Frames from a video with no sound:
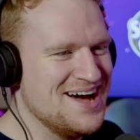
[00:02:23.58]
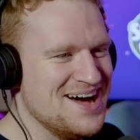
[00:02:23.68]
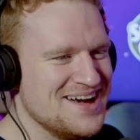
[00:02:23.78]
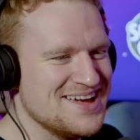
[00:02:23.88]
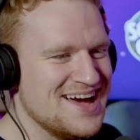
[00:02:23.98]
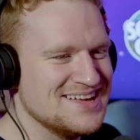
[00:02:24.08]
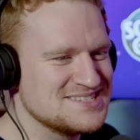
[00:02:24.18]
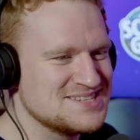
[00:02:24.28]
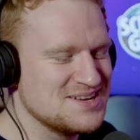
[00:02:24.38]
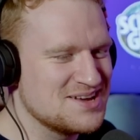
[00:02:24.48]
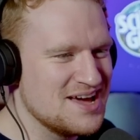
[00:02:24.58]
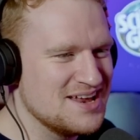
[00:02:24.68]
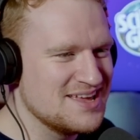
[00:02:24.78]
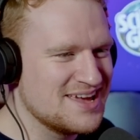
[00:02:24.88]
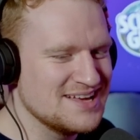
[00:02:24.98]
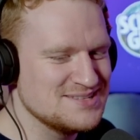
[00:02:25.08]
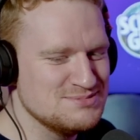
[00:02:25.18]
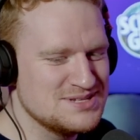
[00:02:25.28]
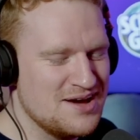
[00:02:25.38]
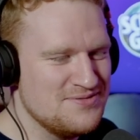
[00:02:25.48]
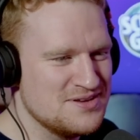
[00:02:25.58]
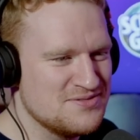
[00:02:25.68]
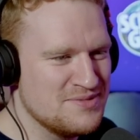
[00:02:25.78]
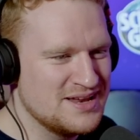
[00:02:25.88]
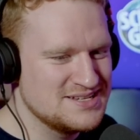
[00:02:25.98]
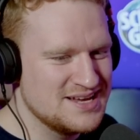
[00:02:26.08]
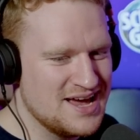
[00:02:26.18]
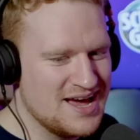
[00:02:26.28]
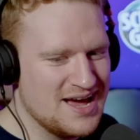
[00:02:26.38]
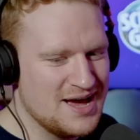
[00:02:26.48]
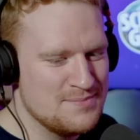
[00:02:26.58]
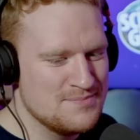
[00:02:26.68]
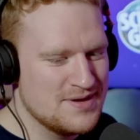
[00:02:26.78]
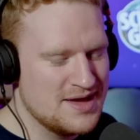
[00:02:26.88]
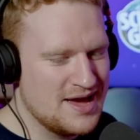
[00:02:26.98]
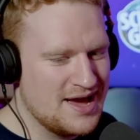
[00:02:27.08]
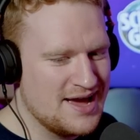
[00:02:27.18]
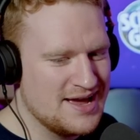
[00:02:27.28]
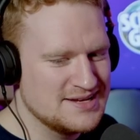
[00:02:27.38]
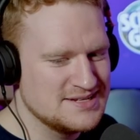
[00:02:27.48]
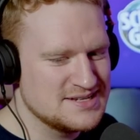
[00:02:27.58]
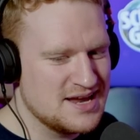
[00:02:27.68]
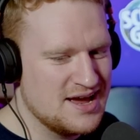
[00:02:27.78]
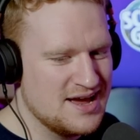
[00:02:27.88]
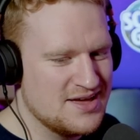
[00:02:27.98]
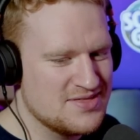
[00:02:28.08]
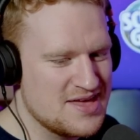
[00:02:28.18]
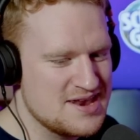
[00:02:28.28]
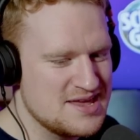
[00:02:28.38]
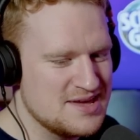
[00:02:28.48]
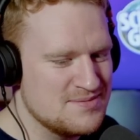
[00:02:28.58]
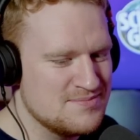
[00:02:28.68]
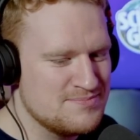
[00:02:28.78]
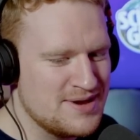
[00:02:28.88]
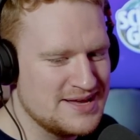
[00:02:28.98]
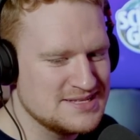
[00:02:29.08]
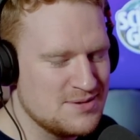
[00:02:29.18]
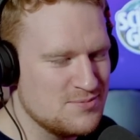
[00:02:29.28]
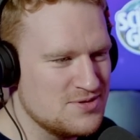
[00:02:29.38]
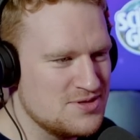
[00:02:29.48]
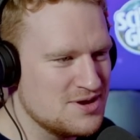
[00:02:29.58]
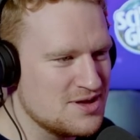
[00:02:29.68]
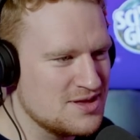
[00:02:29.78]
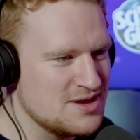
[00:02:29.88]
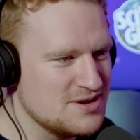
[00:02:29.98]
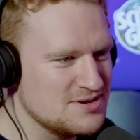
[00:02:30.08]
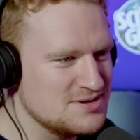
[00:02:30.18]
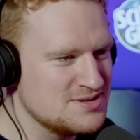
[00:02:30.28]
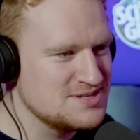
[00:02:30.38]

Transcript: uh, yeah, it's you get you get some stuff and you ferment it. Um, and uh, then it plays up with your your